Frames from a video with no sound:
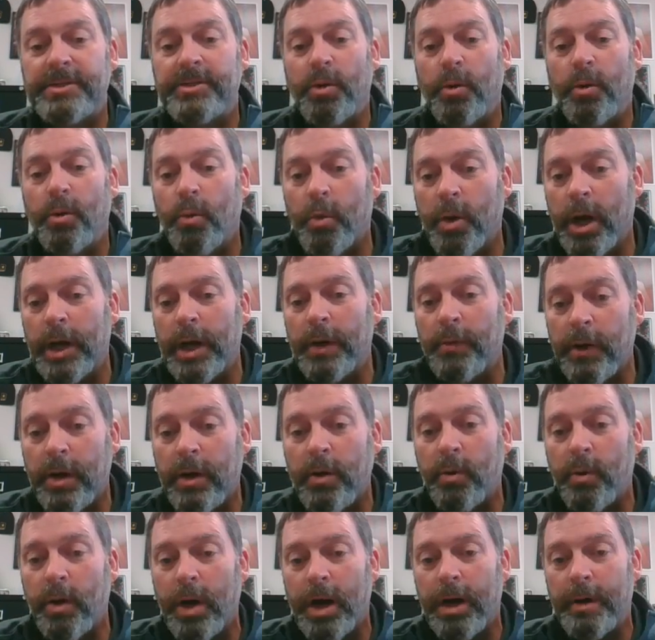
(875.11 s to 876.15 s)
the one
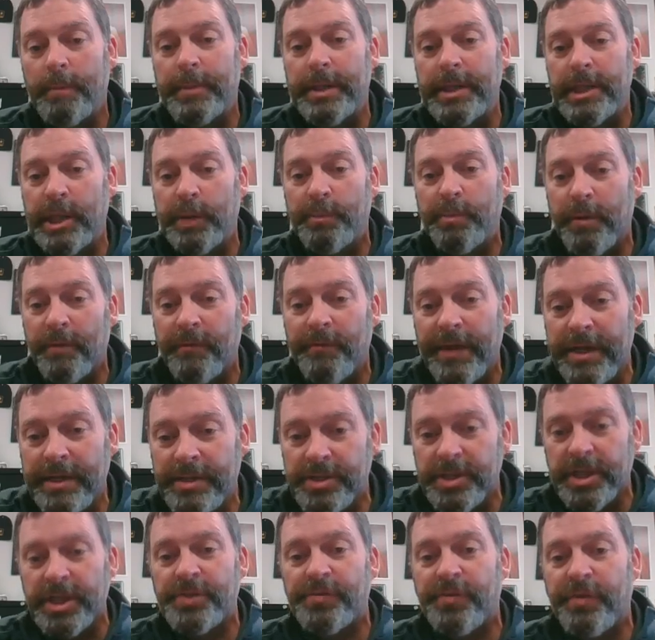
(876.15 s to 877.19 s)
requirement that
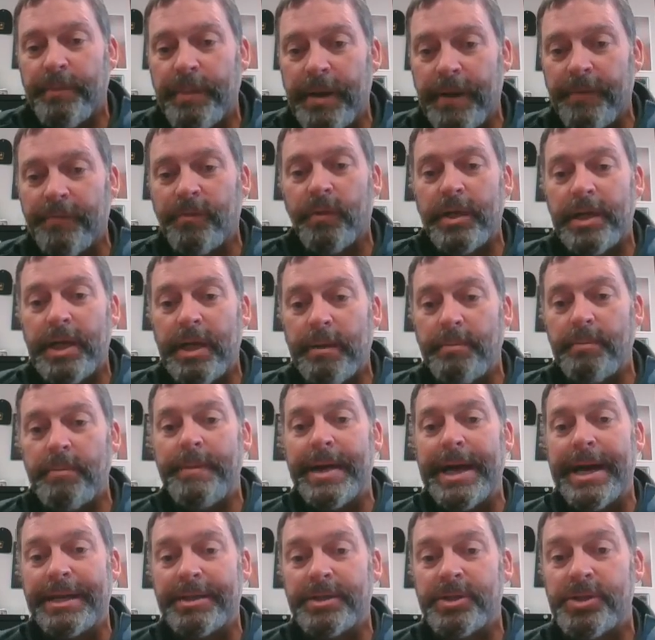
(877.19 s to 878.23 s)
prevents us from everyone coming
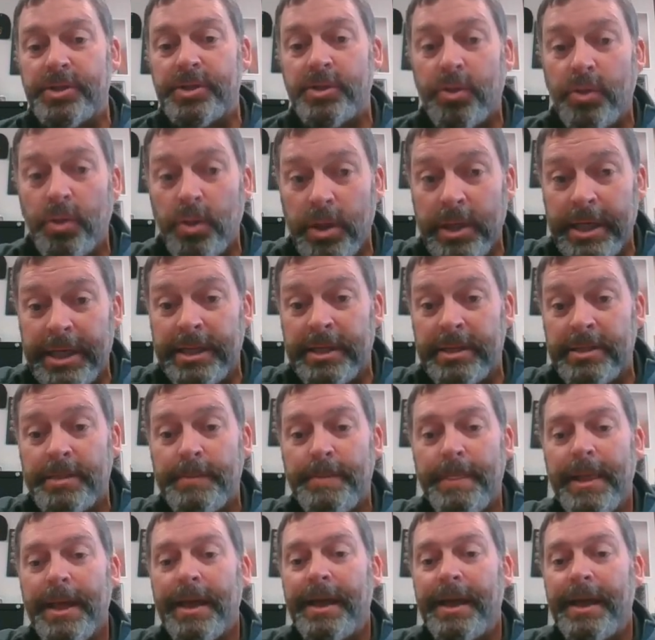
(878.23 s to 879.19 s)
back to school is